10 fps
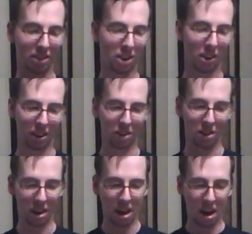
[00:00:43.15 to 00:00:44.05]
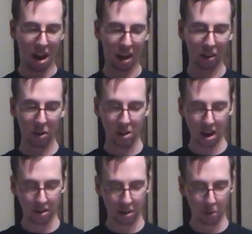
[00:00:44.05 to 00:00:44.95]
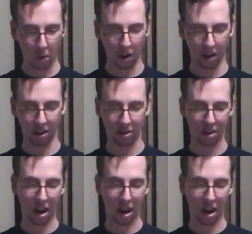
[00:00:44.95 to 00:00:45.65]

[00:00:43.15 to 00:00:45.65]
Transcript: So he goes, "Hello, Dynasty Warriors.